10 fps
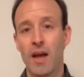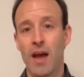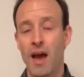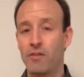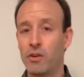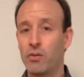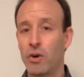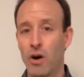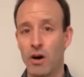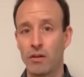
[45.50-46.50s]
Have you
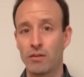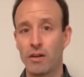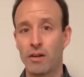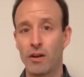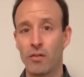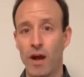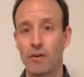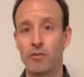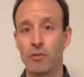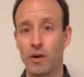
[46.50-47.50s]
called
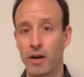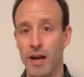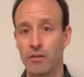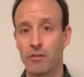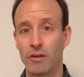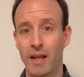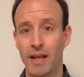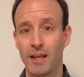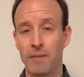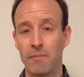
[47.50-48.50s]
around for a counselor
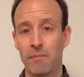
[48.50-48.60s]
lately?